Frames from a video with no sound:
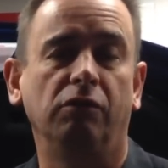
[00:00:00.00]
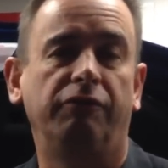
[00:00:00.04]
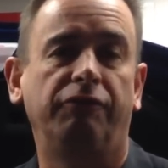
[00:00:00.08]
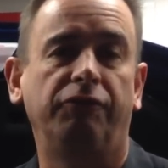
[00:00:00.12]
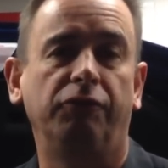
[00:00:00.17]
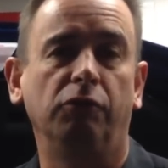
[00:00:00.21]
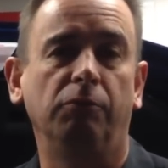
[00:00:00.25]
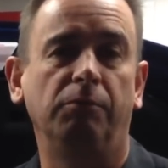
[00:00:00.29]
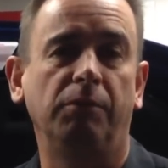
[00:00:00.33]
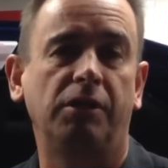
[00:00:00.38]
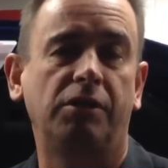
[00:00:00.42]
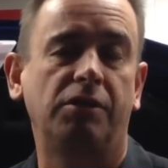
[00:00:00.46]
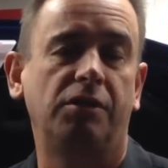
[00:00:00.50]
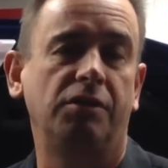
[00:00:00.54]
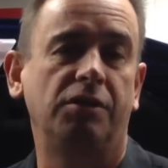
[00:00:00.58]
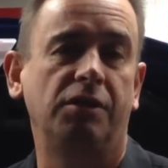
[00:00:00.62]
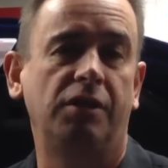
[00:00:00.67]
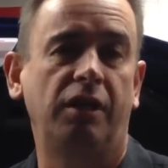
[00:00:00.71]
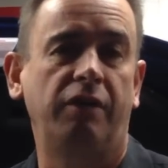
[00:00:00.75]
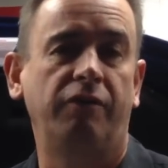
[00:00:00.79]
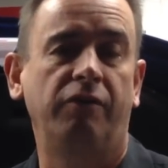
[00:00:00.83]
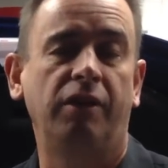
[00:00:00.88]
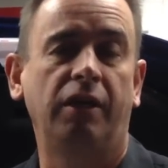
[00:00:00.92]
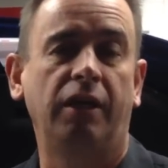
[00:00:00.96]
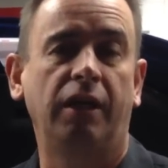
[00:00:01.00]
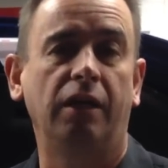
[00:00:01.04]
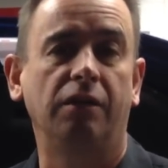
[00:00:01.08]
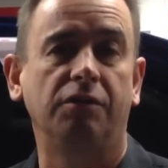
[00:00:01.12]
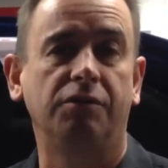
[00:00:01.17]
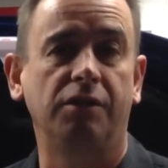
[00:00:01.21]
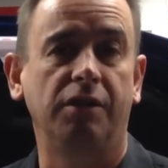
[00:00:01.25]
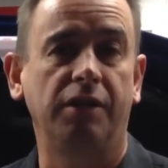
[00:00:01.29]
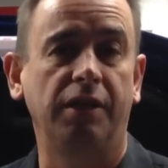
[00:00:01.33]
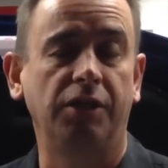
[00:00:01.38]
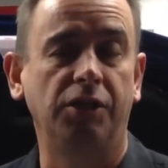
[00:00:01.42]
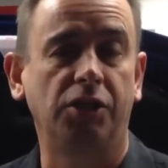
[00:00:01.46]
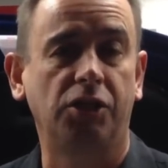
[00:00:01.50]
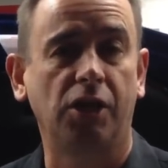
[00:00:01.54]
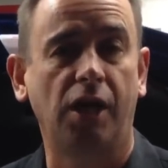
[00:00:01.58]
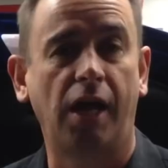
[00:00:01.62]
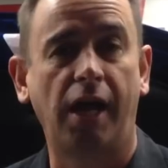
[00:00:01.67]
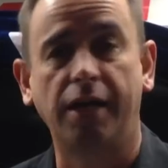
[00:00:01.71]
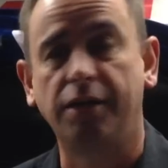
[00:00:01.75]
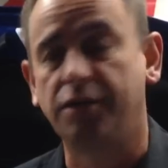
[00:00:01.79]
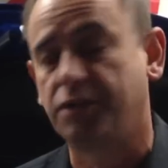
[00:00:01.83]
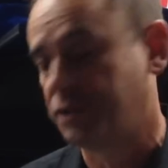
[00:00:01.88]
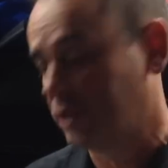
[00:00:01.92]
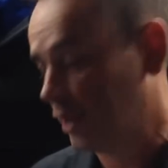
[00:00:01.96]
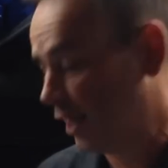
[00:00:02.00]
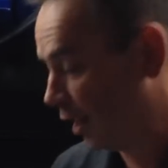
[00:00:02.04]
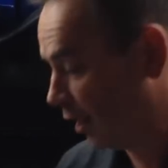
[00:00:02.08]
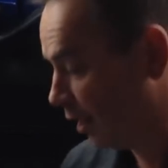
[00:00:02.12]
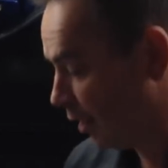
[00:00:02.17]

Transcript: fuel mixtures and everything else are then changed. Now,